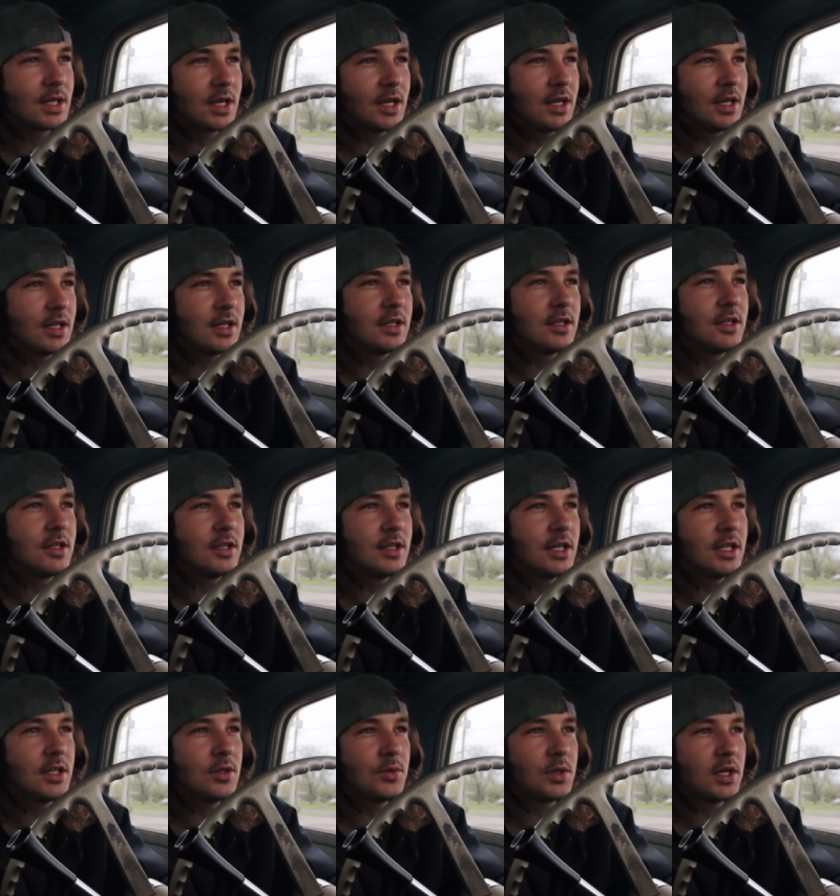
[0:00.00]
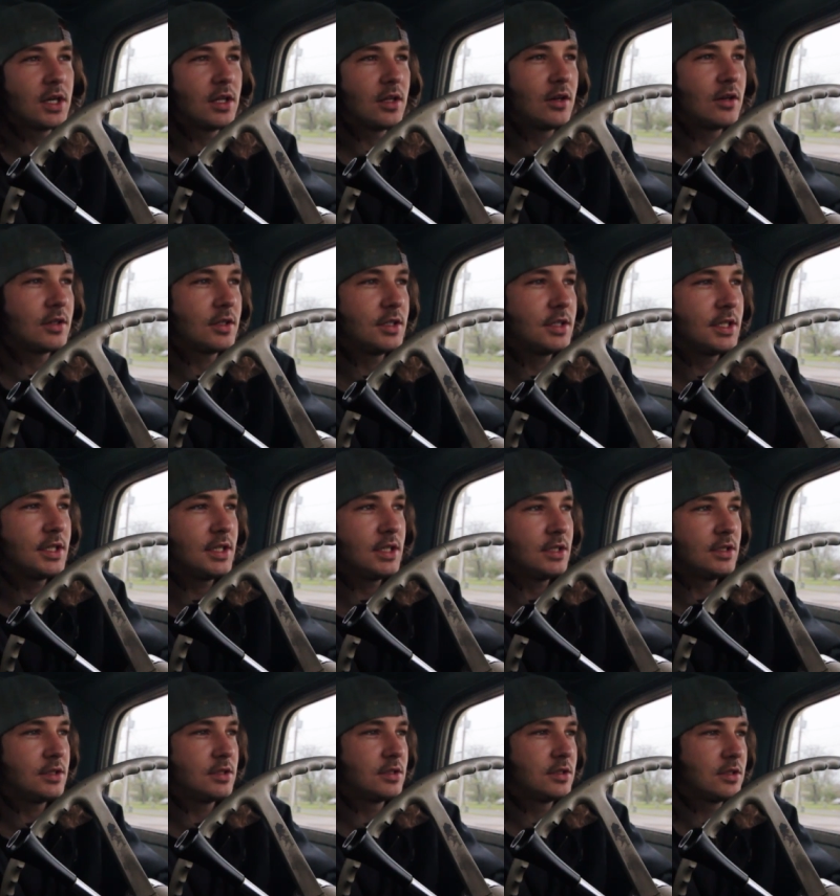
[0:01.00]
And uh, now that we got longer
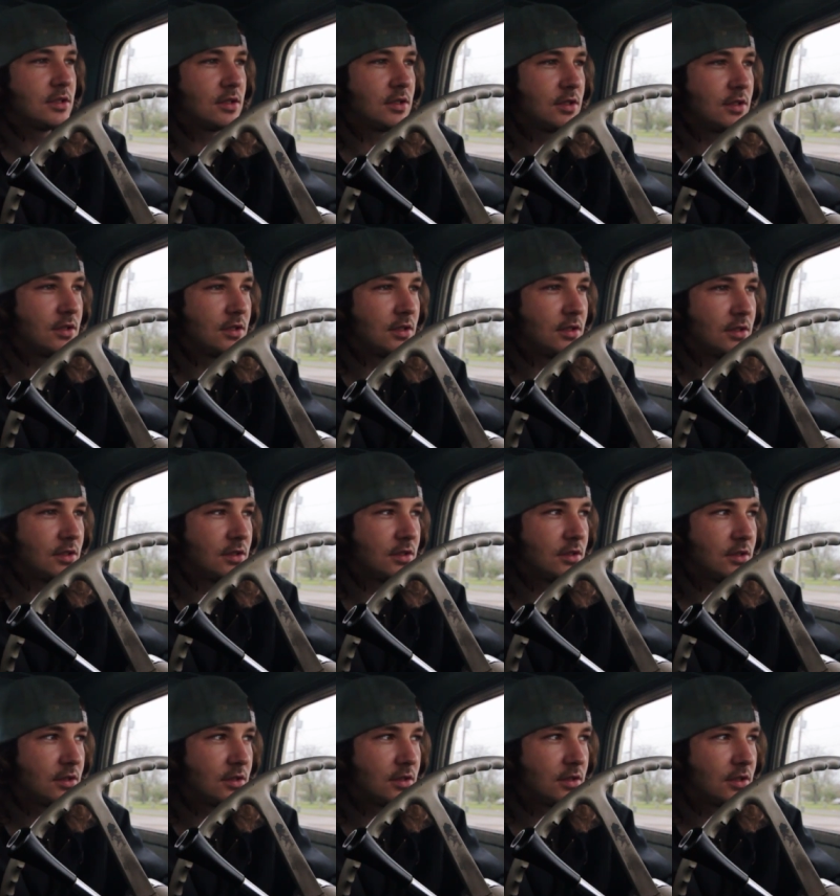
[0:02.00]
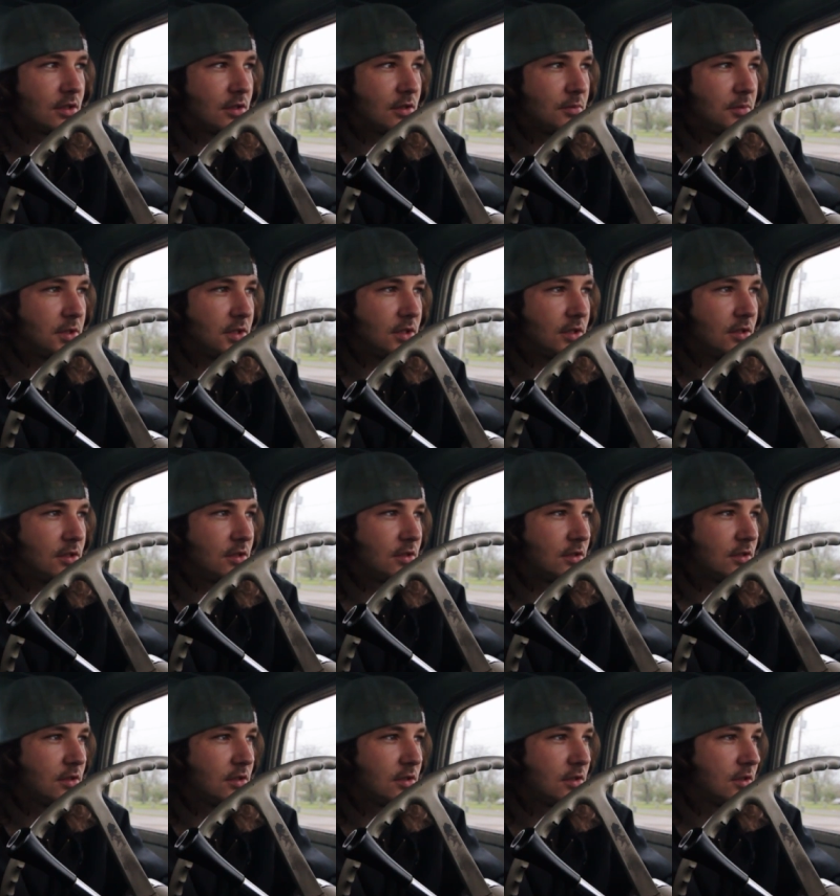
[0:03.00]
days, uh, it'll be
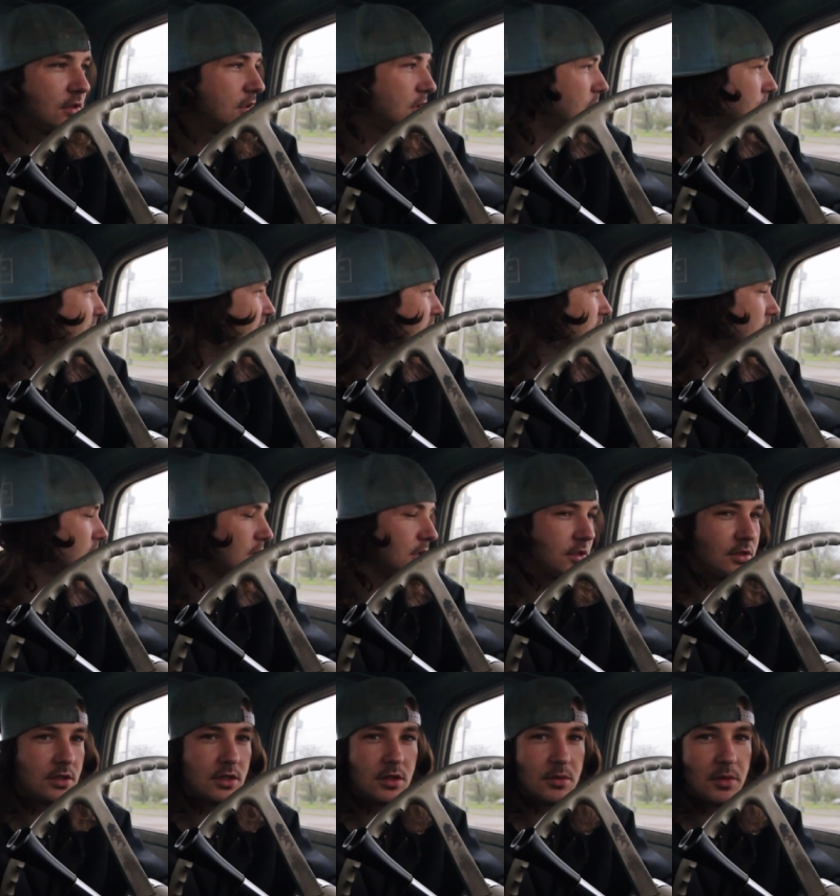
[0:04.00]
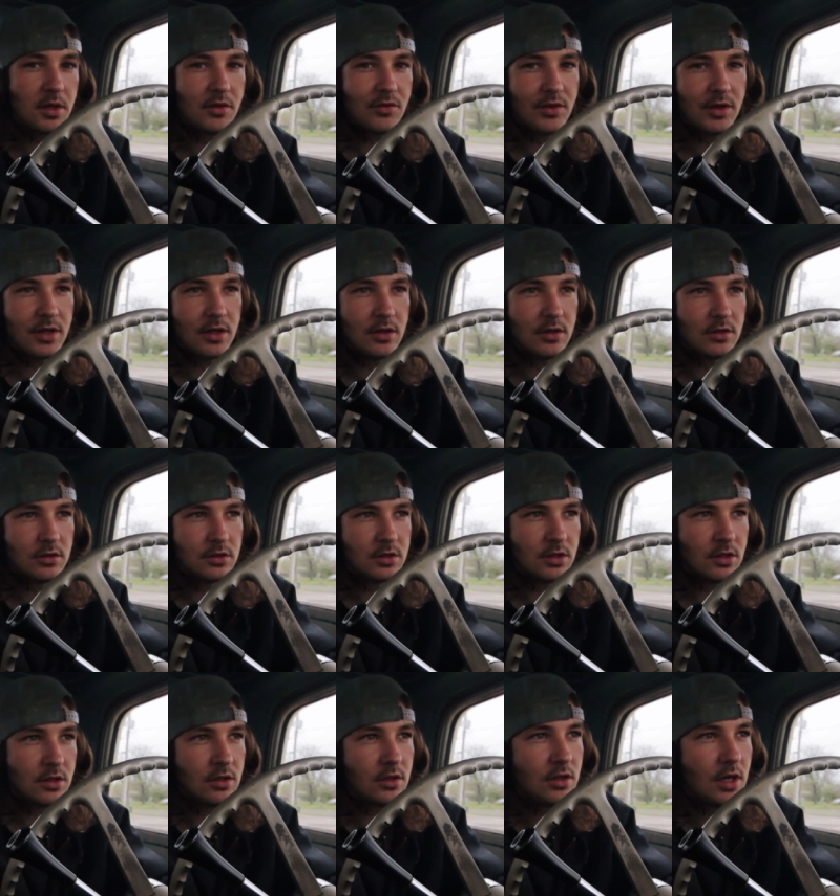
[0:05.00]
it'll be a little easier to make videos.
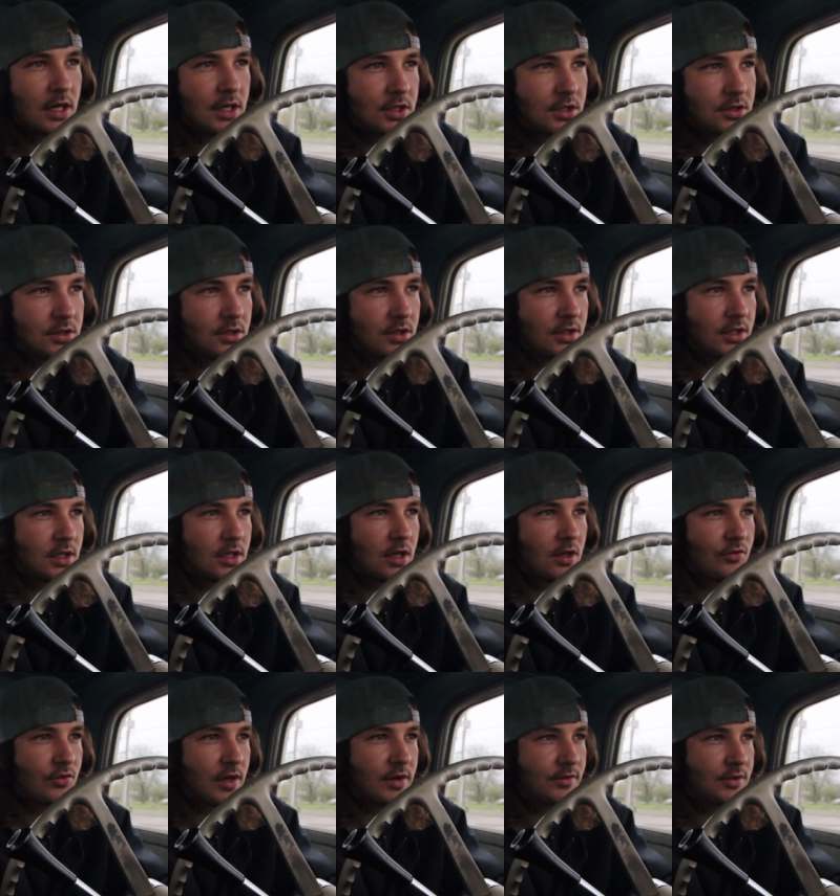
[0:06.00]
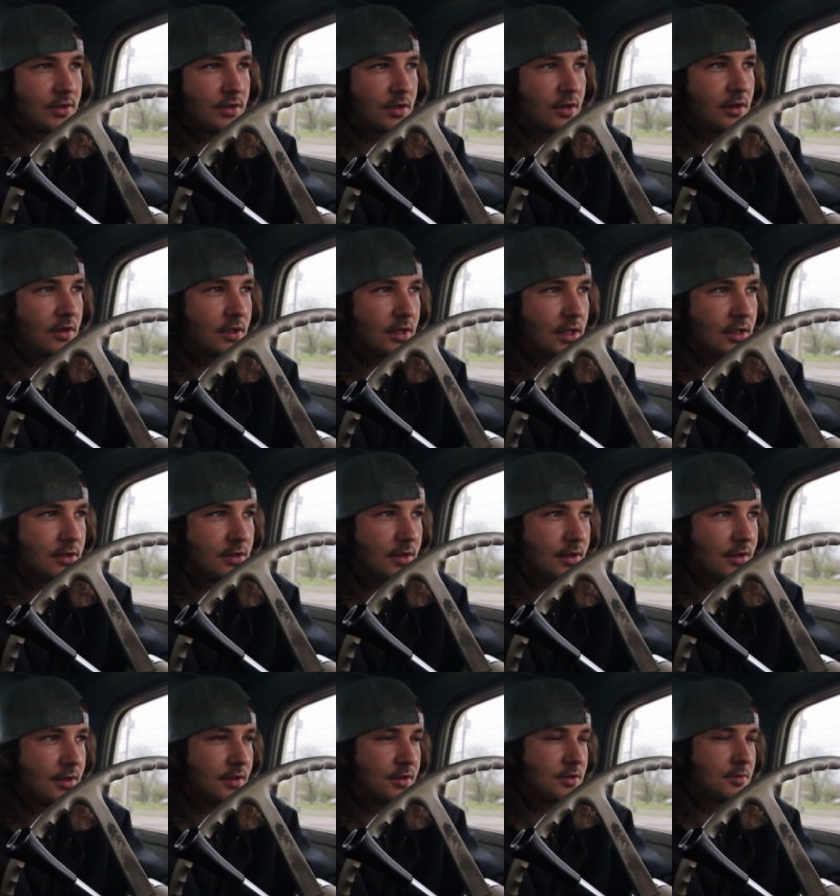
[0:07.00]
You know, I usually get off after dark as it
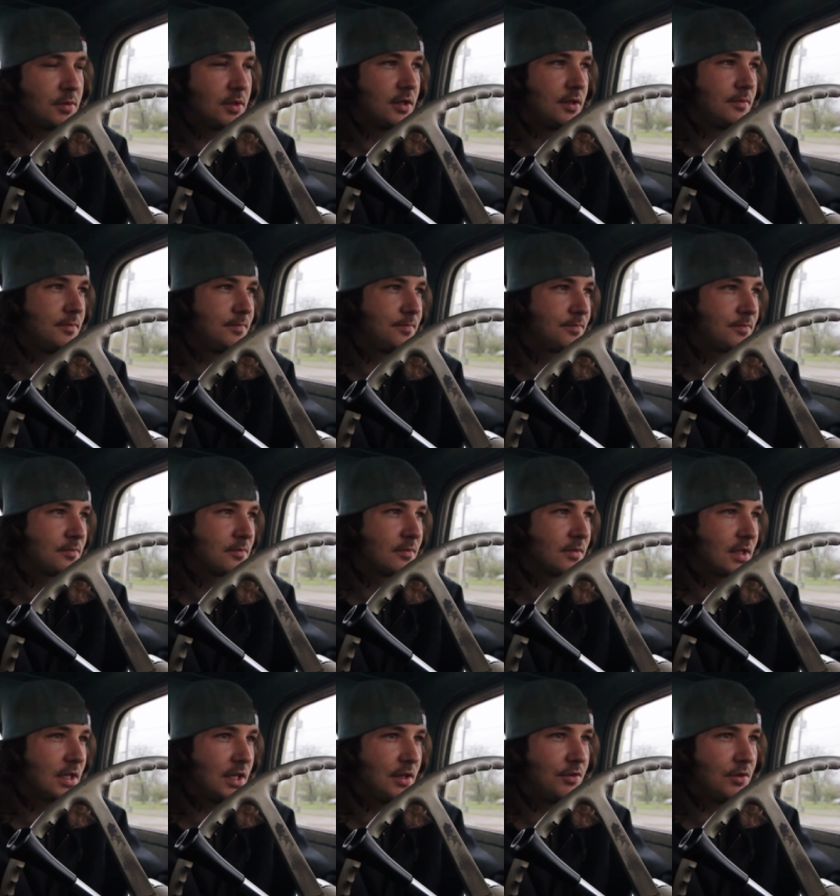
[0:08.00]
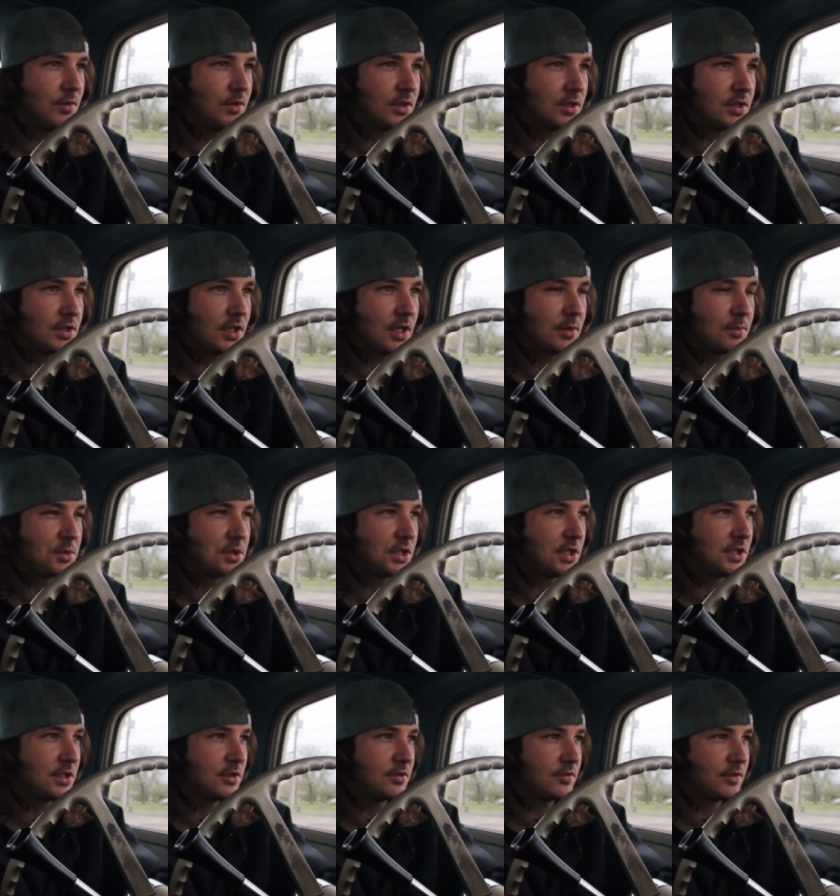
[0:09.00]
is, but even with the time
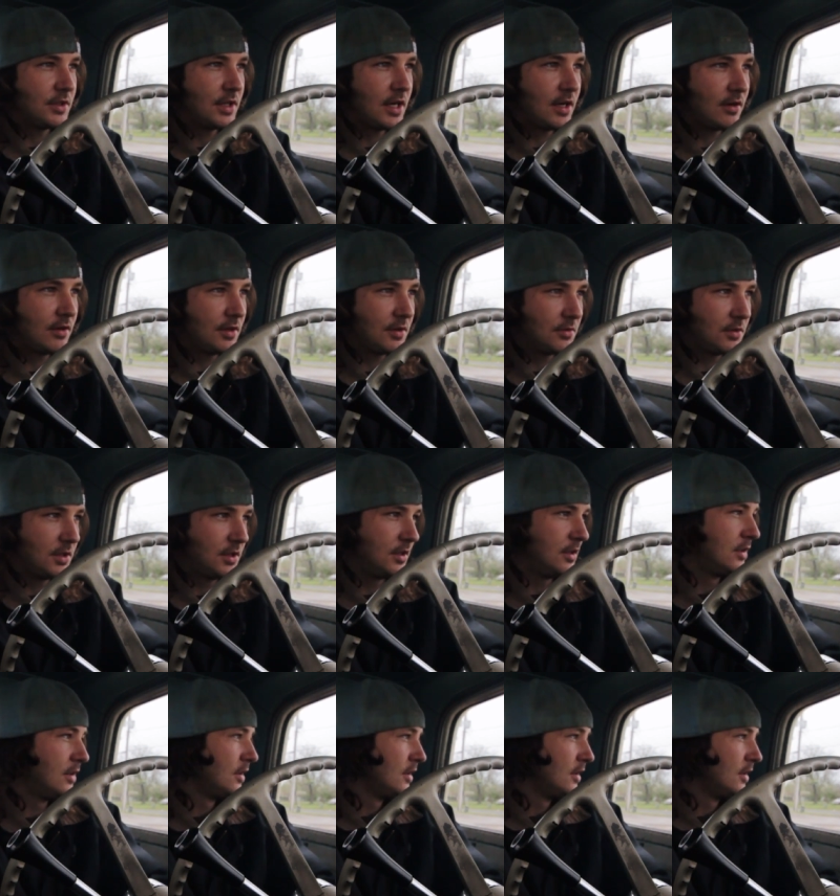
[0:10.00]
change, for now anyway.